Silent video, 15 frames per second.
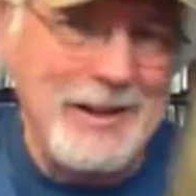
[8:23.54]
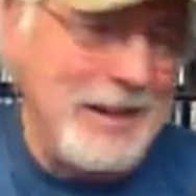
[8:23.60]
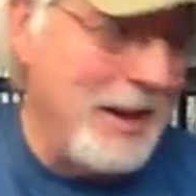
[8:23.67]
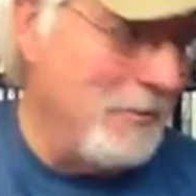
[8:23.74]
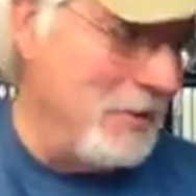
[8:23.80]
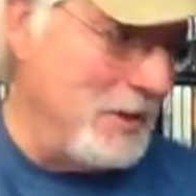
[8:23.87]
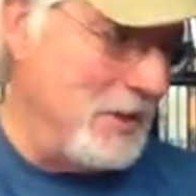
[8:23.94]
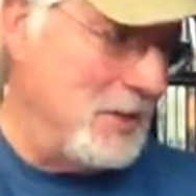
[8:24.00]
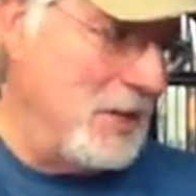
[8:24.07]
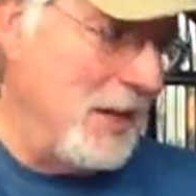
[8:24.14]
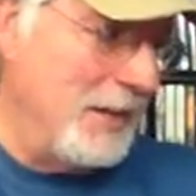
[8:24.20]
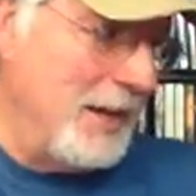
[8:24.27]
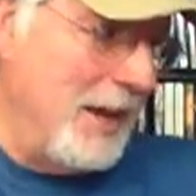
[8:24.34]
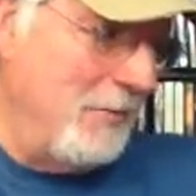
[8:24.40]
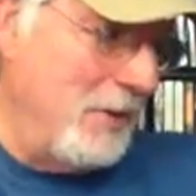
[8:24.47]
Can't wait to
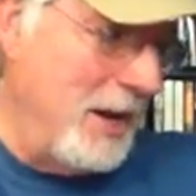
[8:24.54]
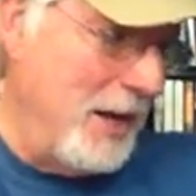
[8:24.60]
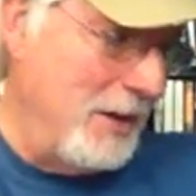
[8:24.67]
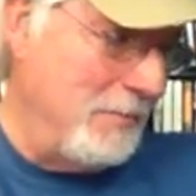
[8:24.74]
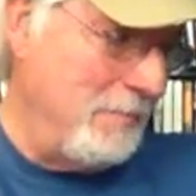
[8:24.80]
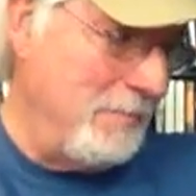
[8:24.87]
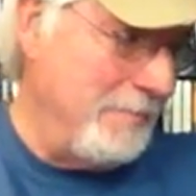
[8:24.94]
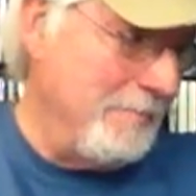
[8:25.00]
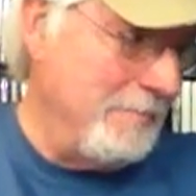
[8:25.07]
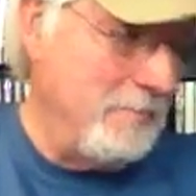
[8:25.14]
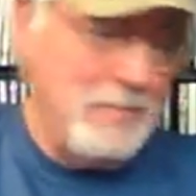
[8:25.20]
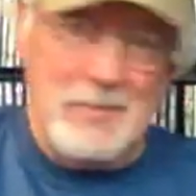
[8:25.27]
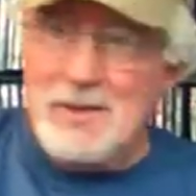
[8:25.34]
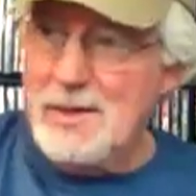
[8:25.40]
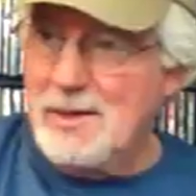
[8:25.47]
check that one
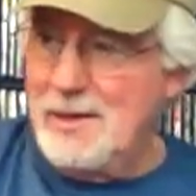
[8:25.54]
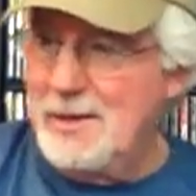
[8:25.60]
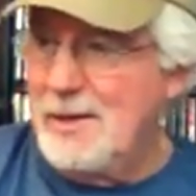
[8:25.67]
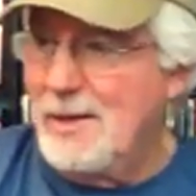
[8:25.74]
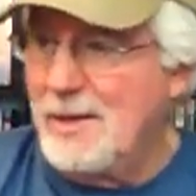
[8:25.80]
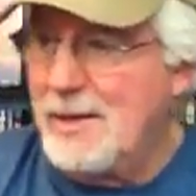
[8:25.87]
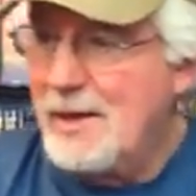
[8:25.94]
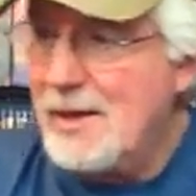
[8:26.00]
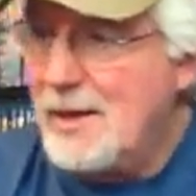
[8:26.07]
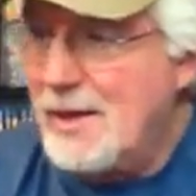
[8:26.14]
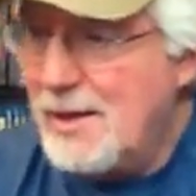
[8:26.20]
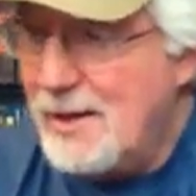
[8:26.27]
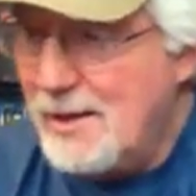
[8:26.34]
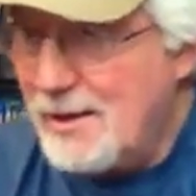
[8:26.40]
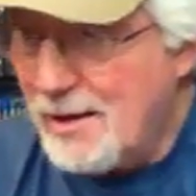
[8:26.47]

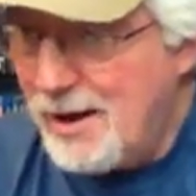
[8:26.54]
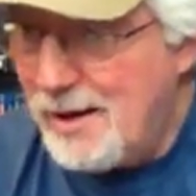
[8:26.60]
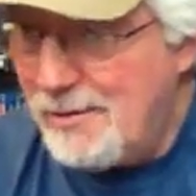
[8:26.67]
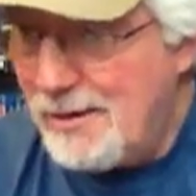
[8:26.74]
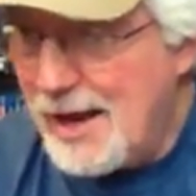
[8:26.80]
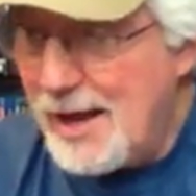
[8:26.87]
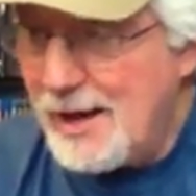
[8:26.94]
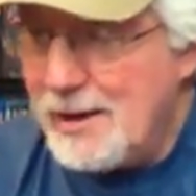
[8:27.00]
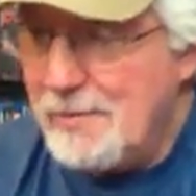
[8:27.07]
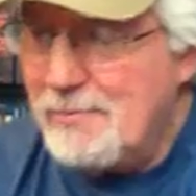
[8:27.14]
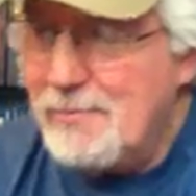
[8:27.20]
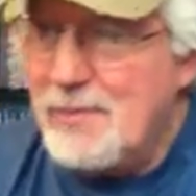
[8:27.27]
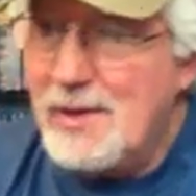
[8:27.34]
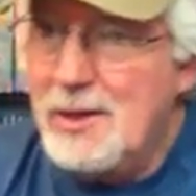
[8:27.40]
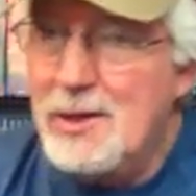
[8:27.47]
out. All right.
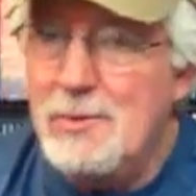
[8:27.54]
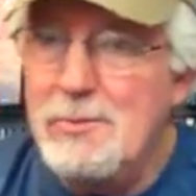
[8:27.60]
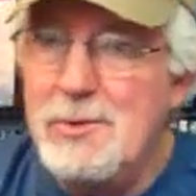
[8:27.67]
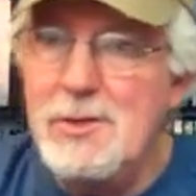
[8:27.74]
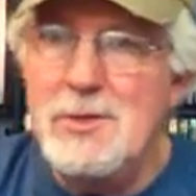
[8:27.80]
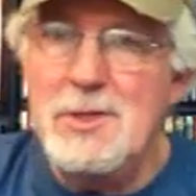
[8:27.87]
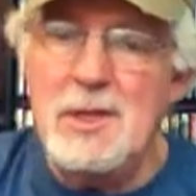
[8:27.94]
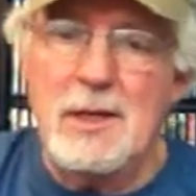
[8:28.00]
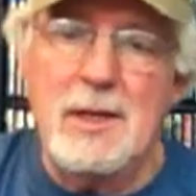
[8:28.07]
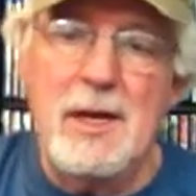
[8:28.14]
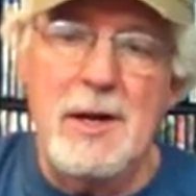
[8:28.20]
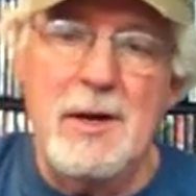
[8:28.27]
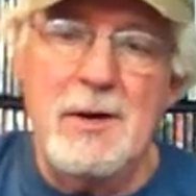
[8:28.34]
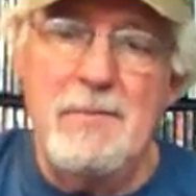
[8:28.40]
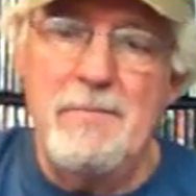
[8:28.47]
Little music
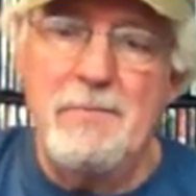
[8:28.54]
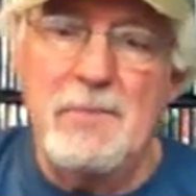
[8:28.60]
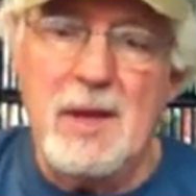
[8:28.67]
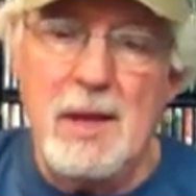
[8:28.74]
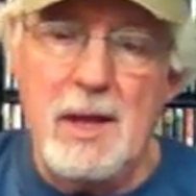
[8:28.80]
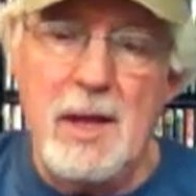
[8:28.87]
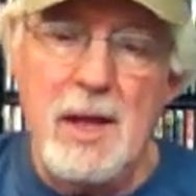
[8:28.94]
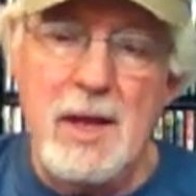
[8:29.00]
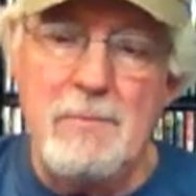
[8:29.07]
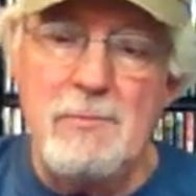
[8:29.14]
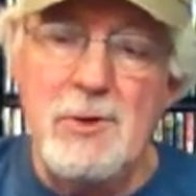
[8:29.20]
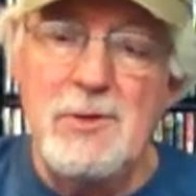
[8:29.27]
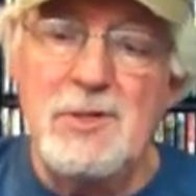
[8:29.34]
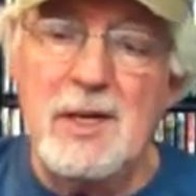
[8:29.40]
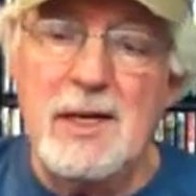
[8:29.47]
here, a
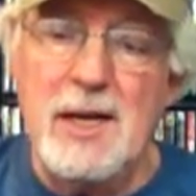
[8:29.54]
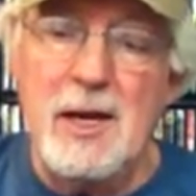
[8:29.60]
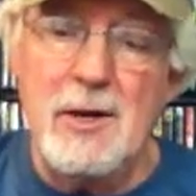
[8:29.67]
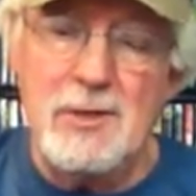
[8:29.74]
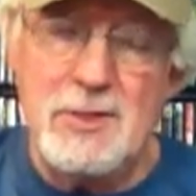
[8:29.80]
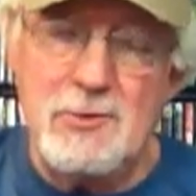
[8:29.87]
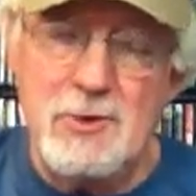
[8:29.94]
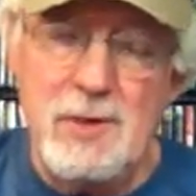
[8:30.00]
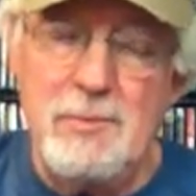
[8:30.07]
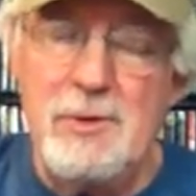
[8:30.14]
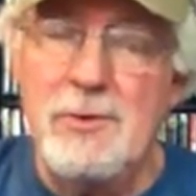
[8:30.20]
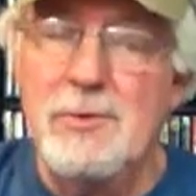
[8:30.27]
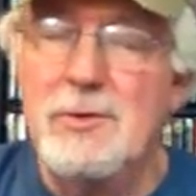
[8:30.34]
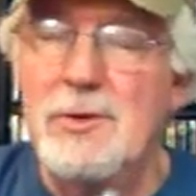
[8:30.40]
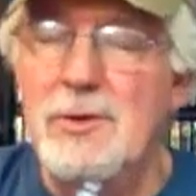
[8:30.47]
Music Cares
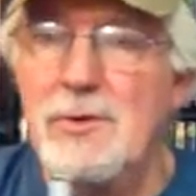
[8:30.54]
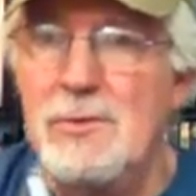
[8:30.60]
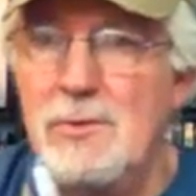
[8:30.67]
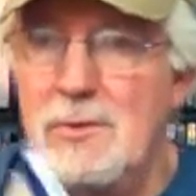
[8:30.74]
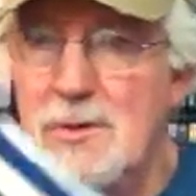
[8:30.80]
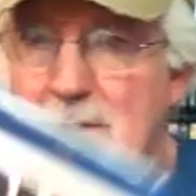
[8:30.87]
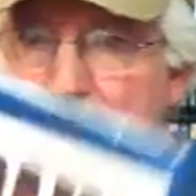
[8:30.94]
tribute to